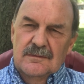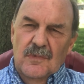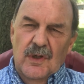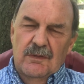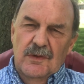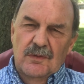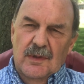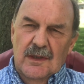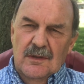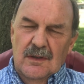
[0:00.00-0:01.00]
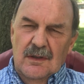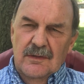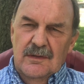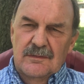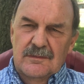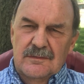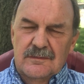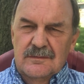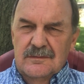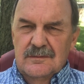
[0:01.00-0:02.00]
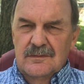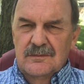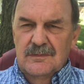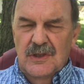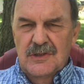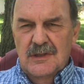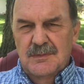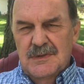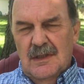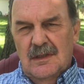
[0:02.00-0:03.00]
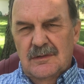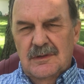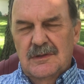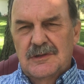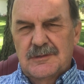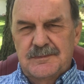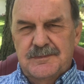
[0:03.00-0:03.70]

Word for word: whatever you want to call them, bishops, elders,